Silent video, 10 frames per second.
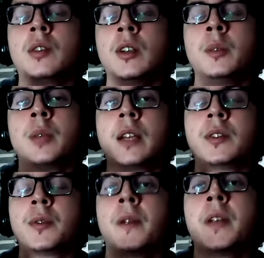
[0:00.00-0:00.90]
term
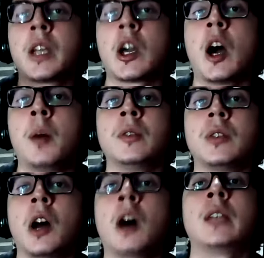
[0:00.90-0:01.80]
that's very common
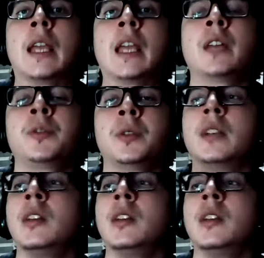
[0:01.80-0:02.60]
on the internet,